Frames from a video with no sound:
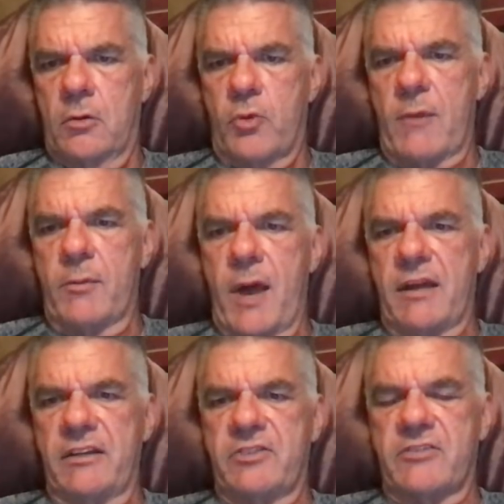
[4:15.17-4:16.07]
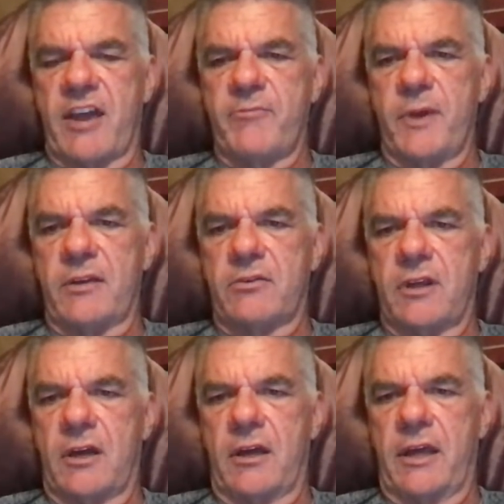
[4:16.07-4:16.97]
Raymond Motley says, I've met
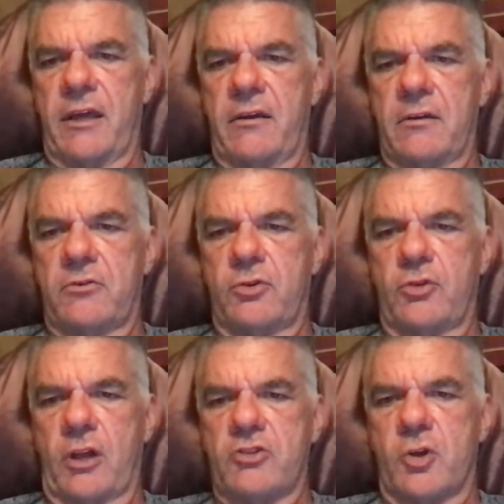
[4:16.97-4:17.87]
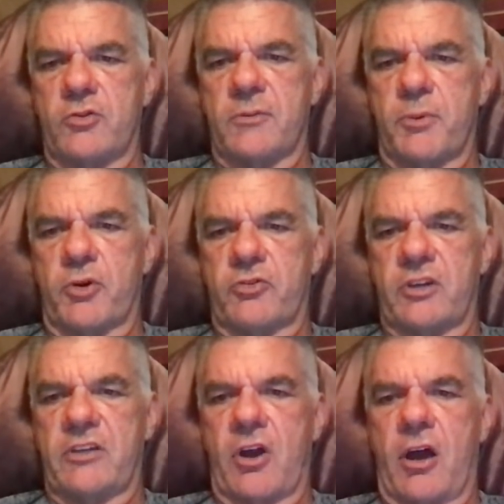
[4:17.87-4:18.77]
Ed Too Tall Jones in person.
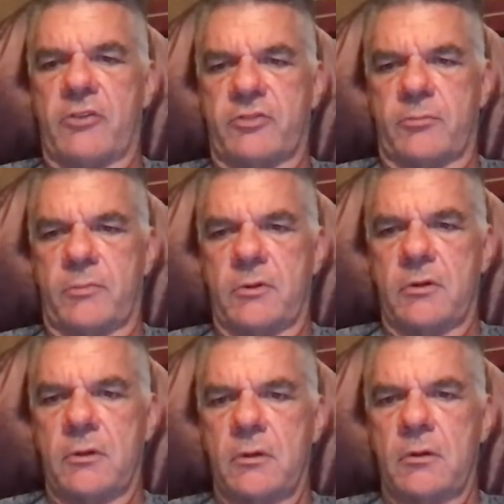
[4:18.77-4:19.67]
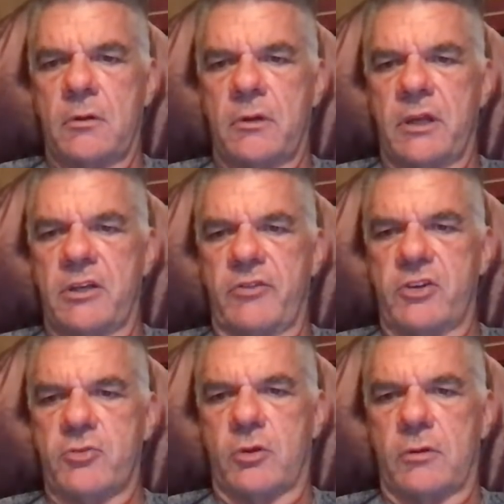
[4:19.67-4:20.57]
He's an awesome
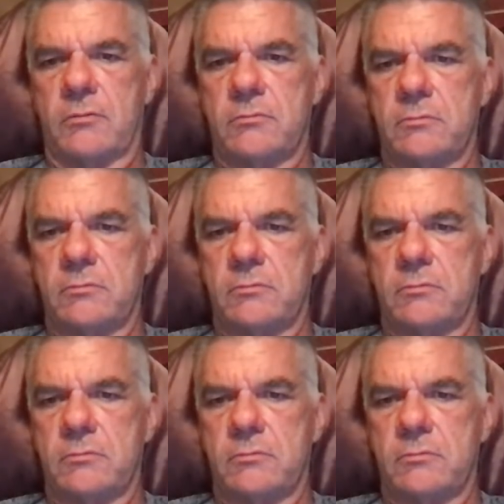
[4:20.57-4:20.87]
individual.